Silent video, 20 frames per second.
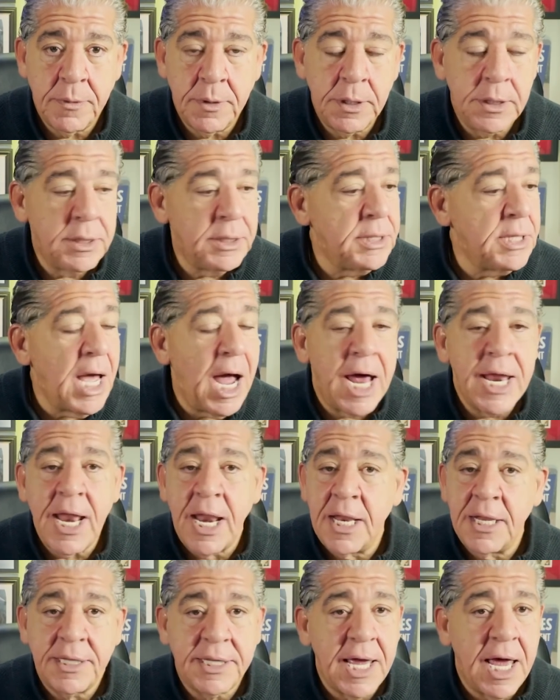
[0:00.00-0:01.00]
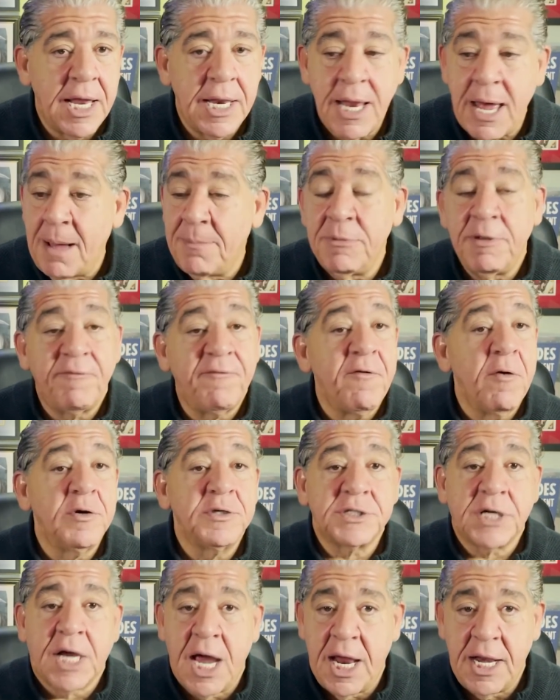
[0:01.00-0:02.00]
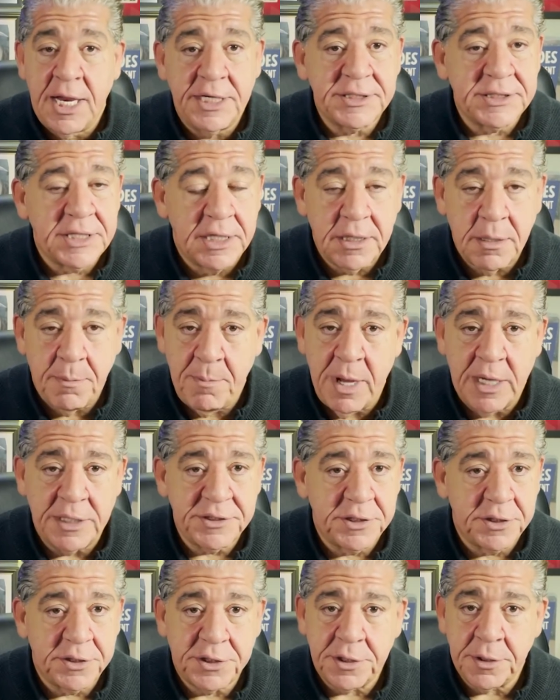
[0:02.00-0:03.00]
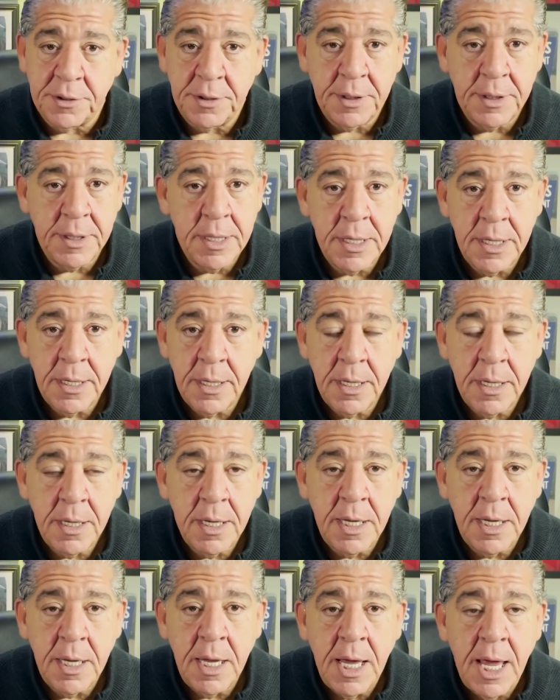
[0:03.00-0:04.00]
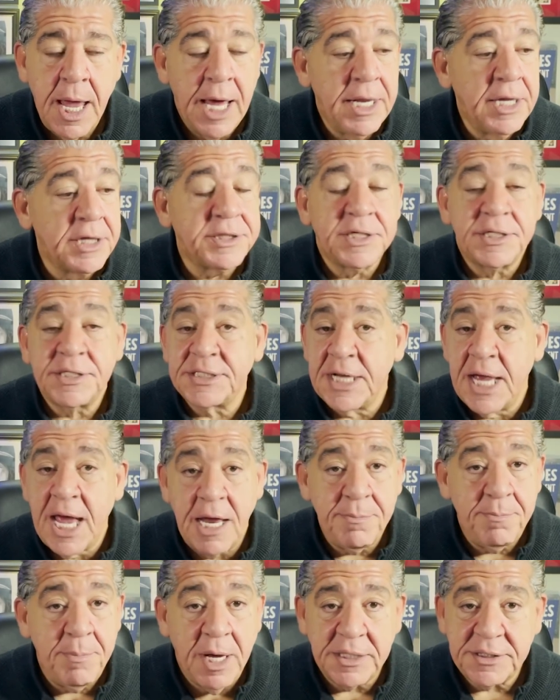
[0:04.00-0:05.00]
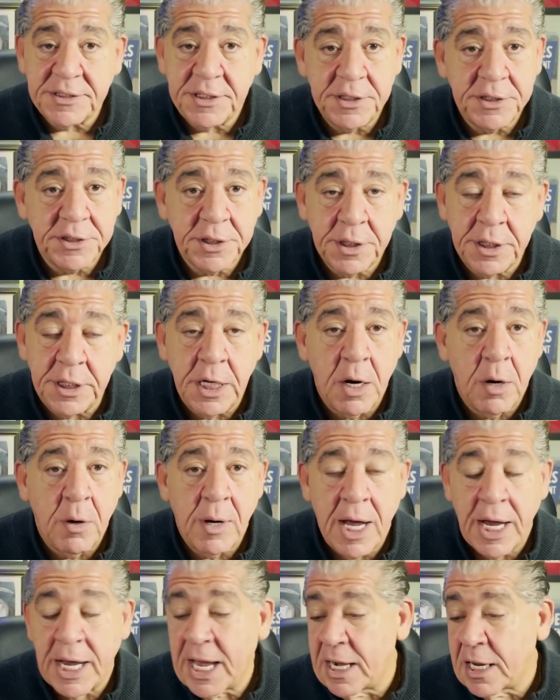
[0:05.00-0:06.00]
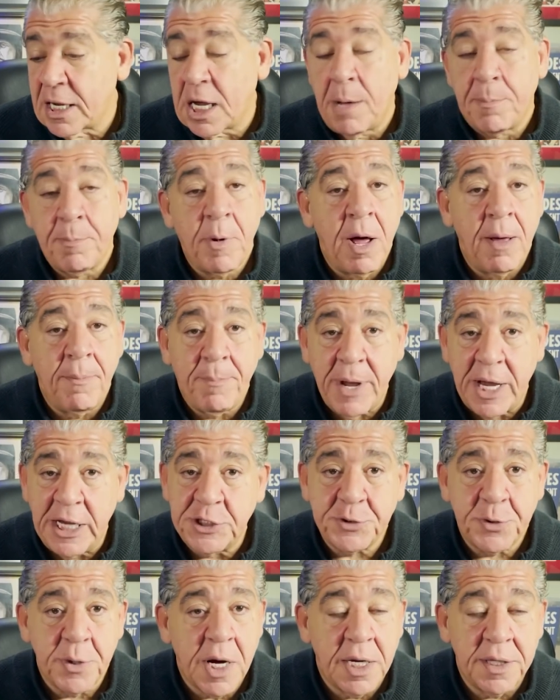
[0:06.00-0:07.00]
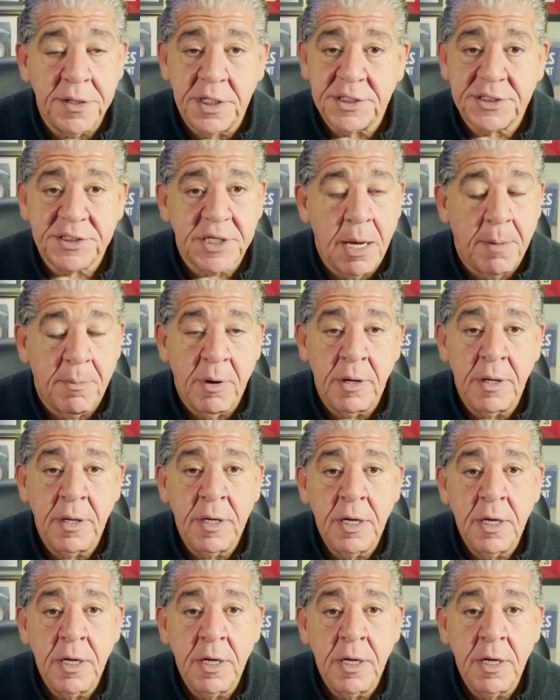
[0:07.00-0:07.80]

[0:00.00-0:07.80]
nine out of 10, I'm the first guy they send the message to. And it's a sad message. You know, I got a couple on Patreon this summer